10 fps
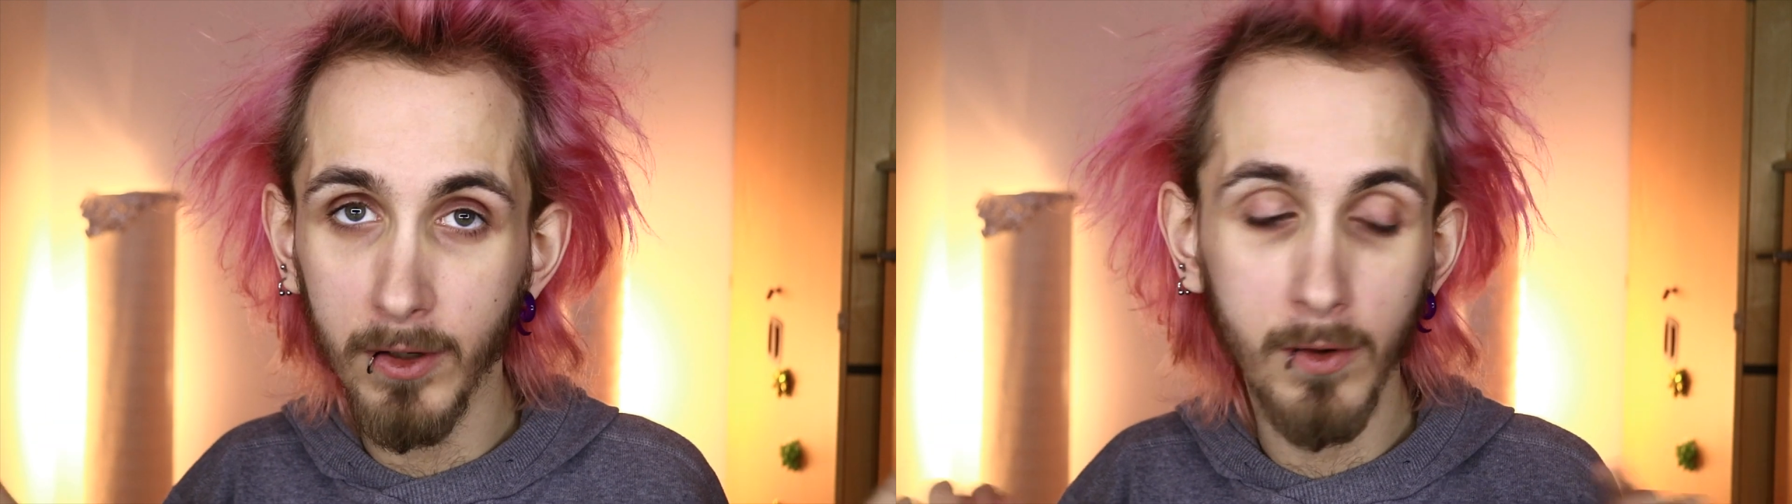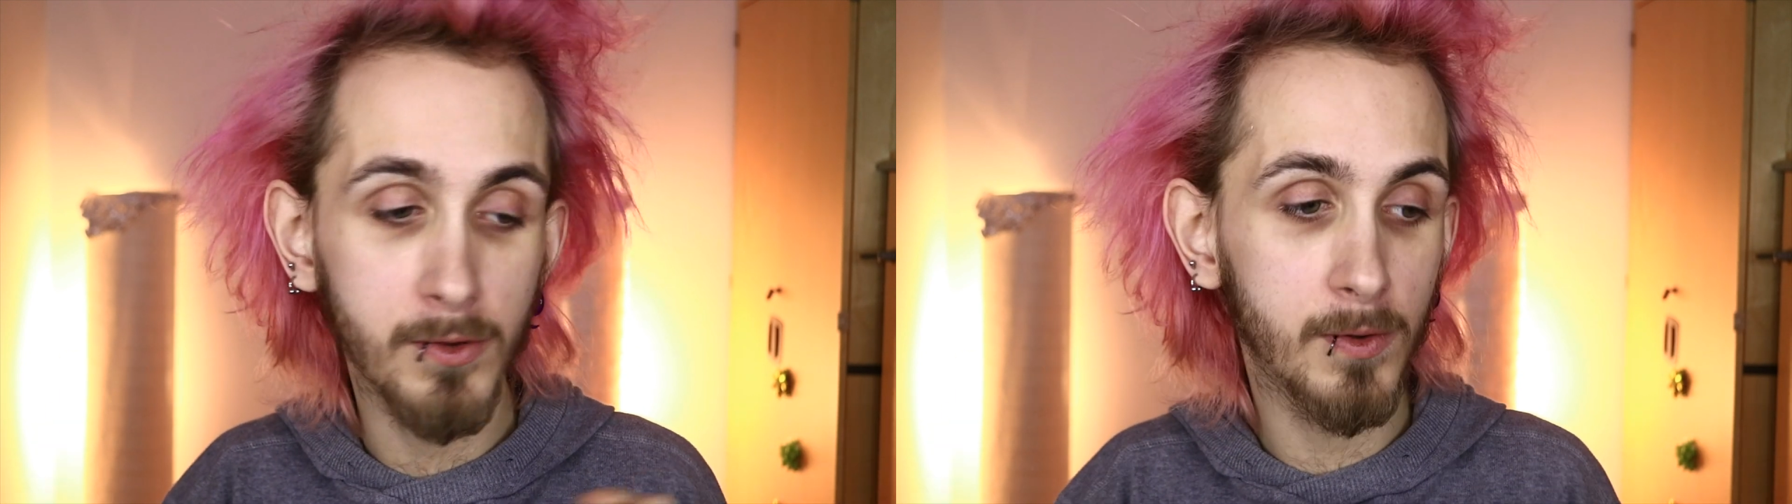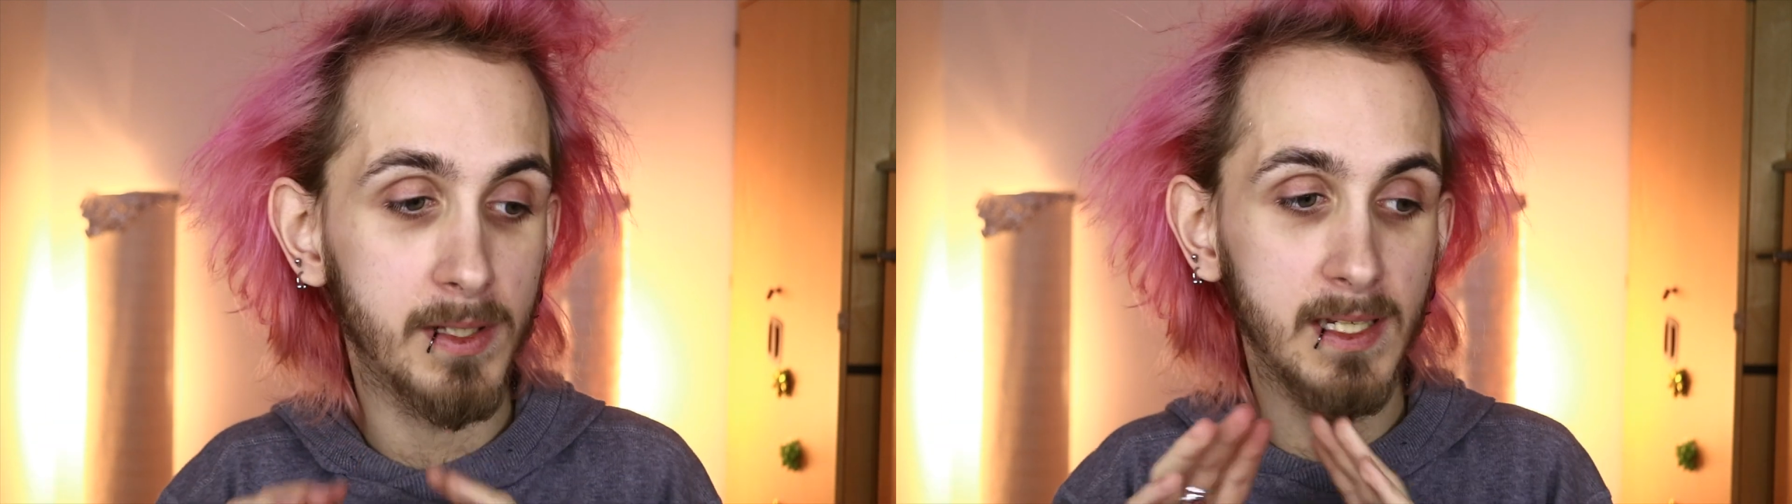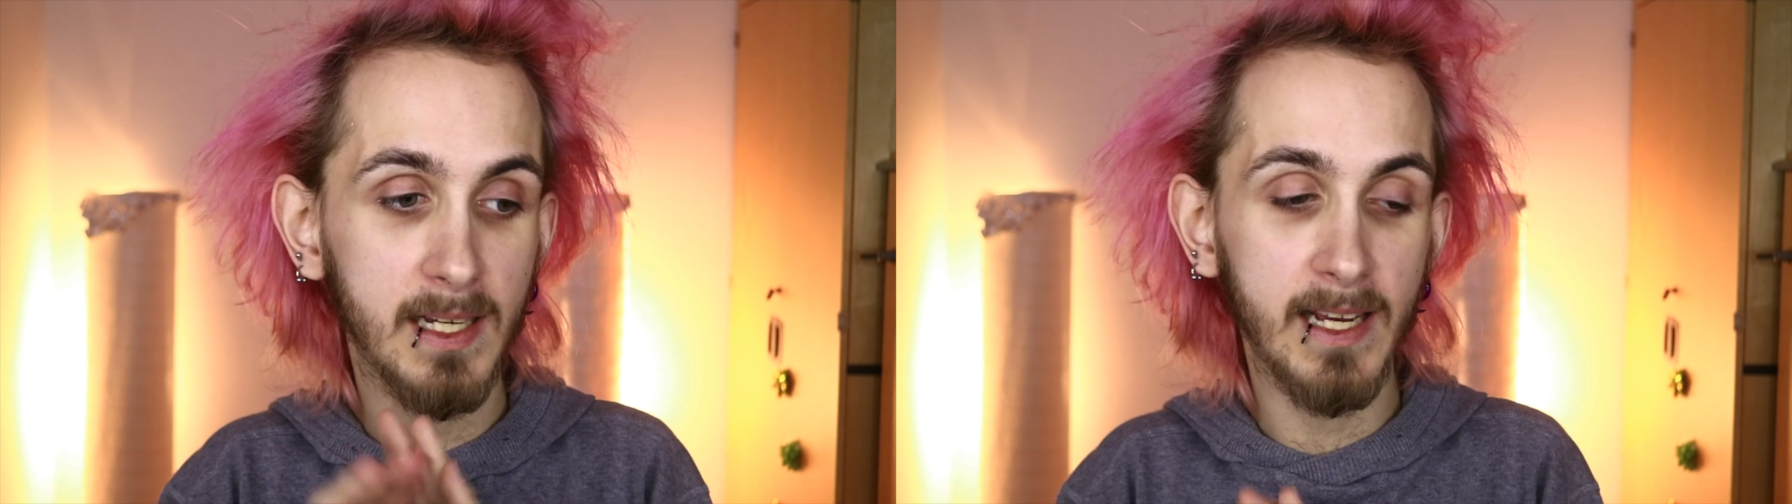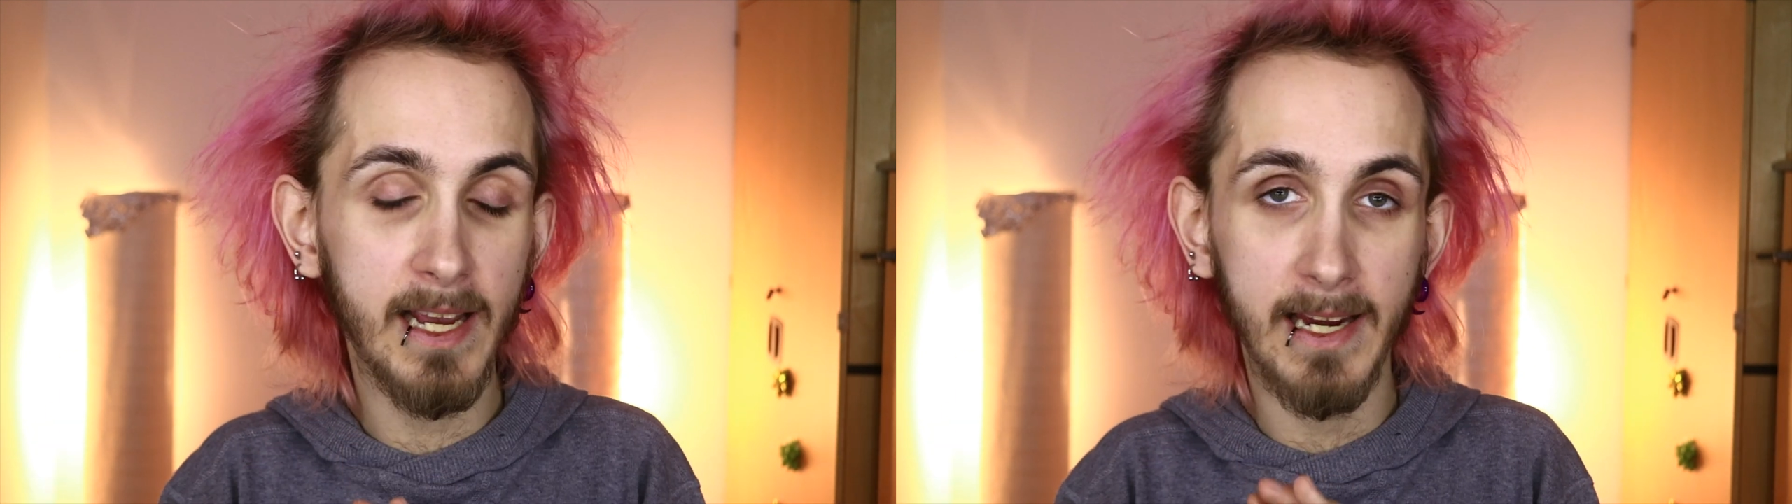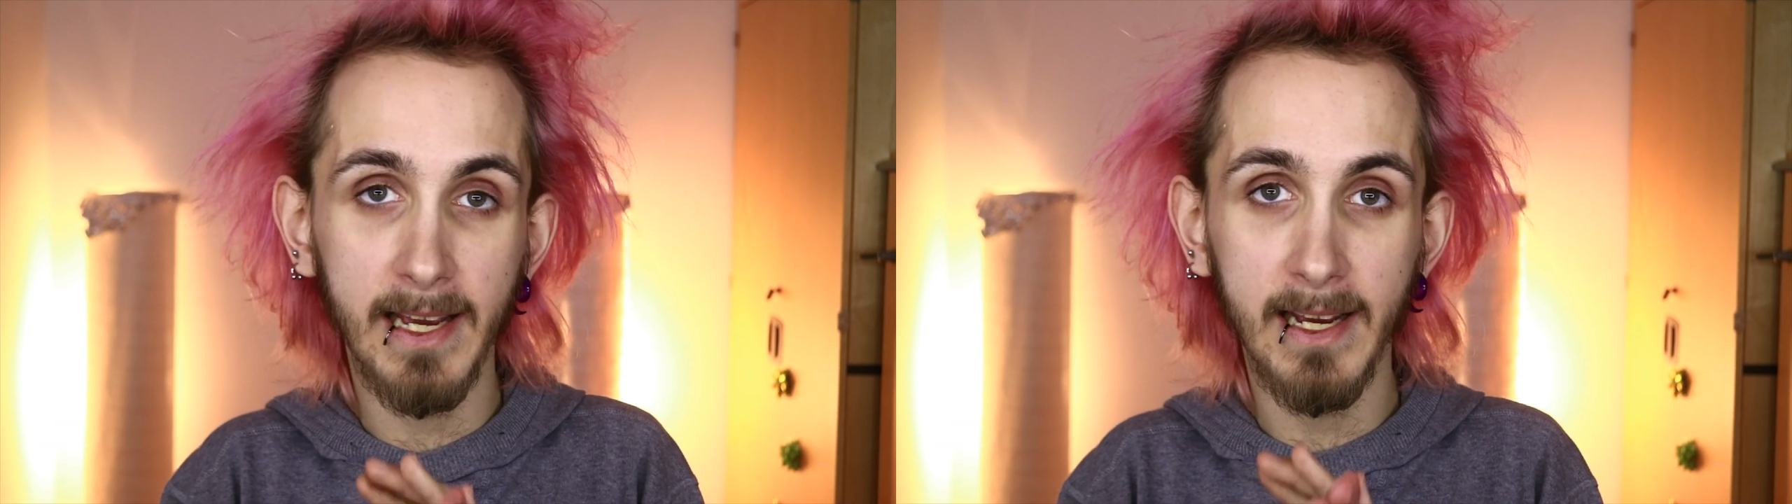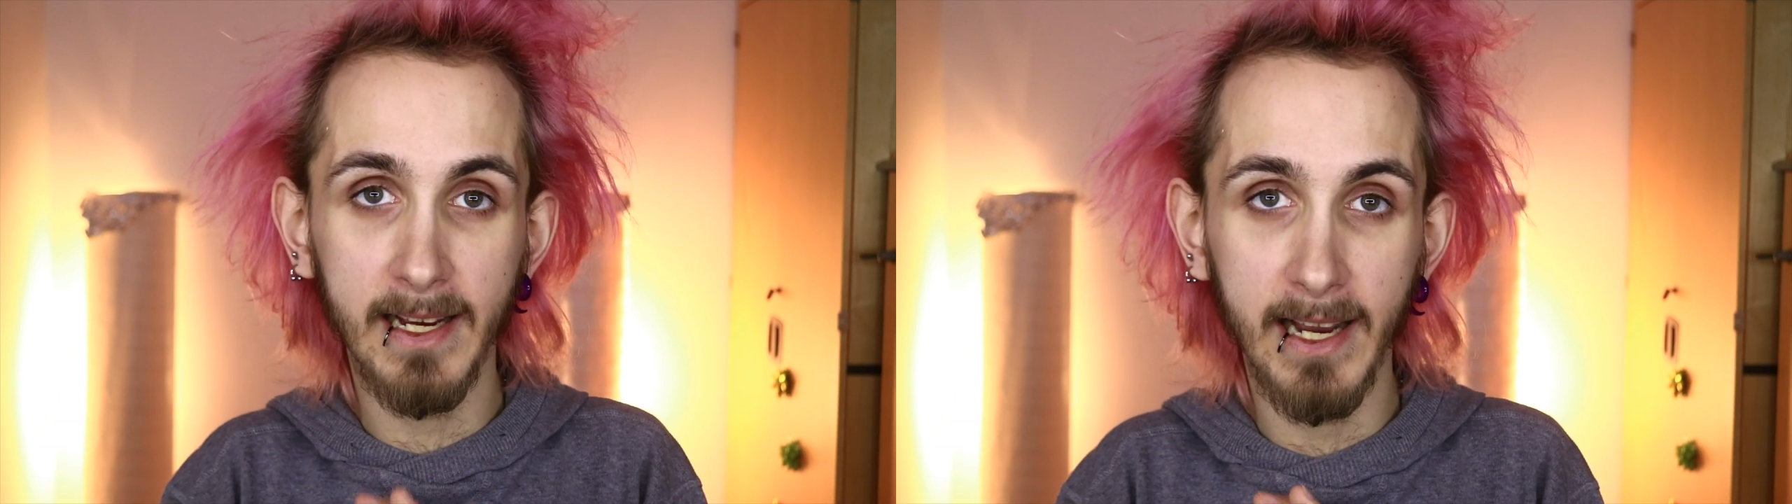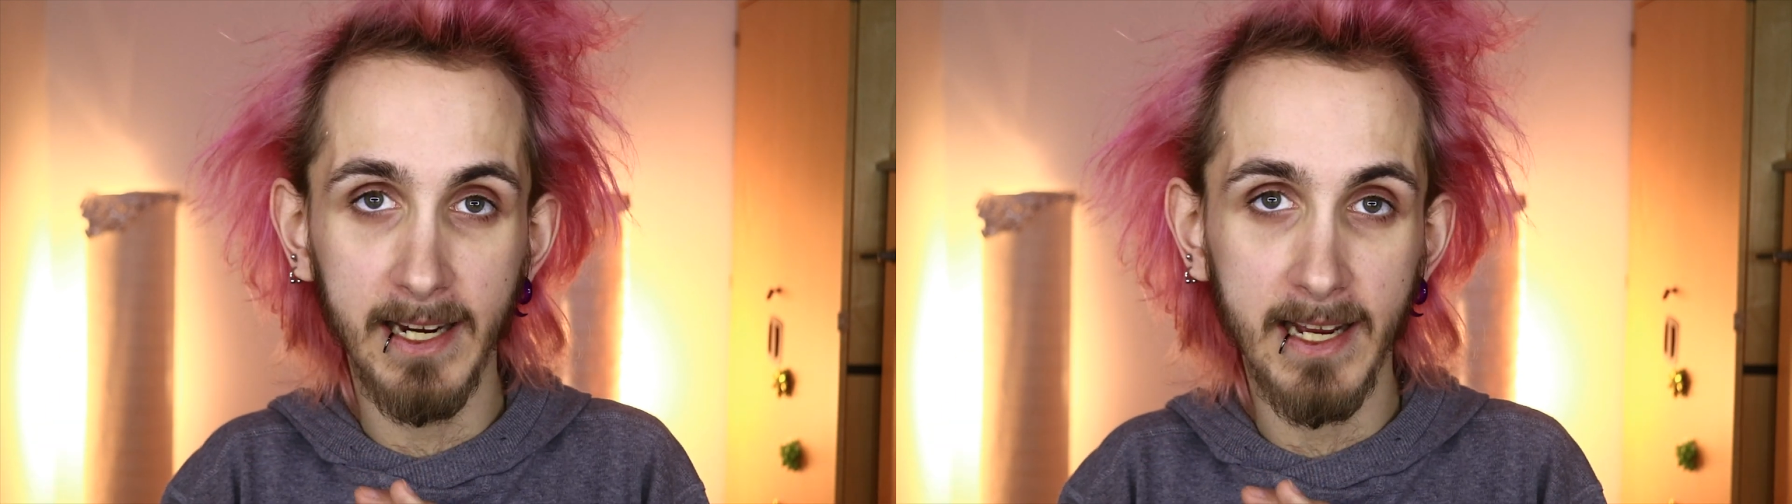you know, so it's really
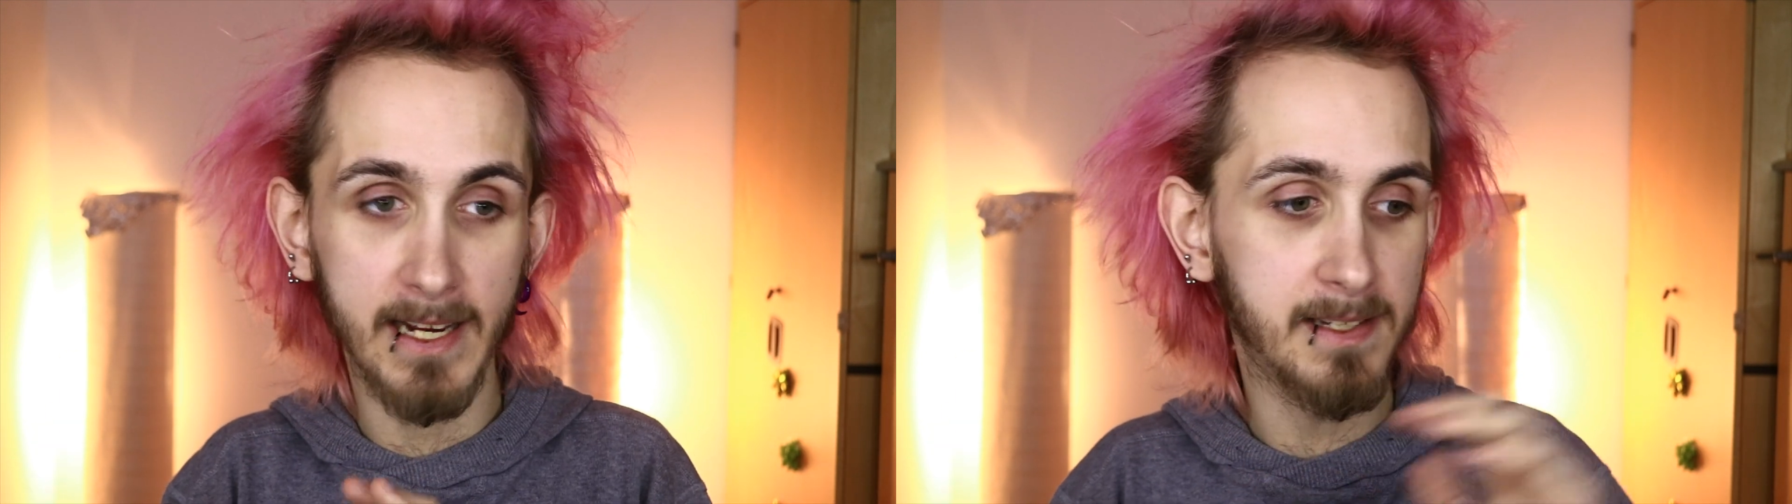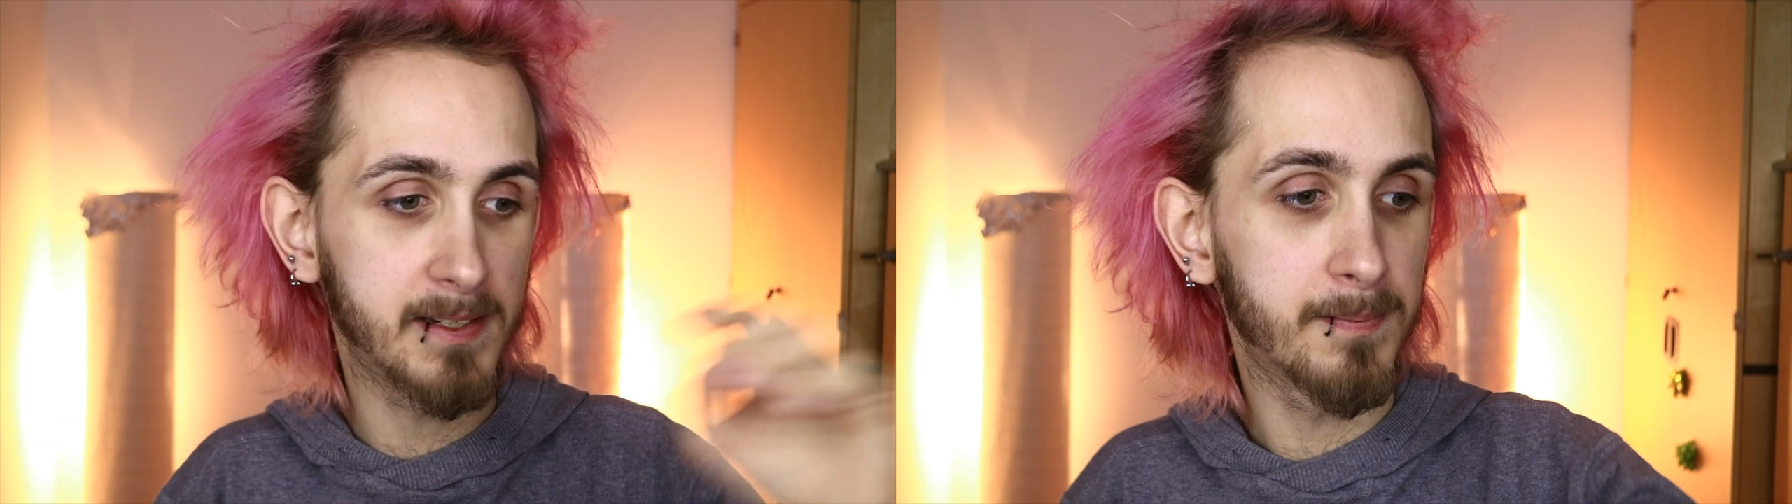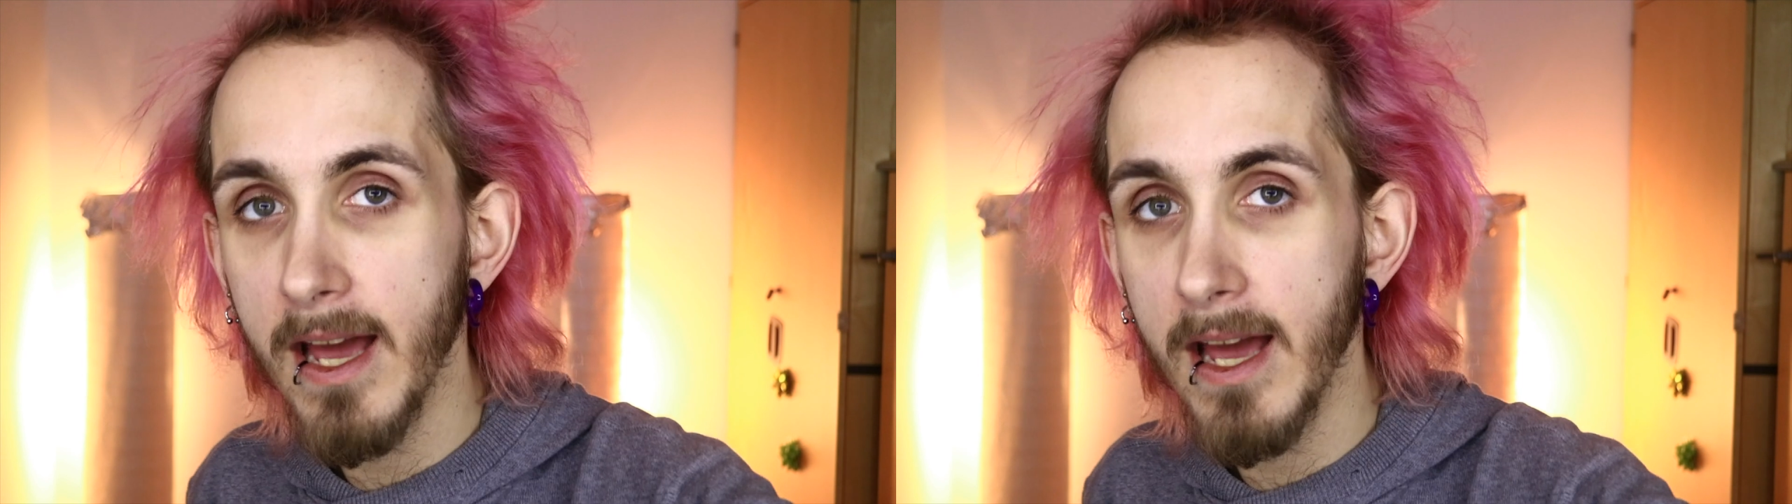nice.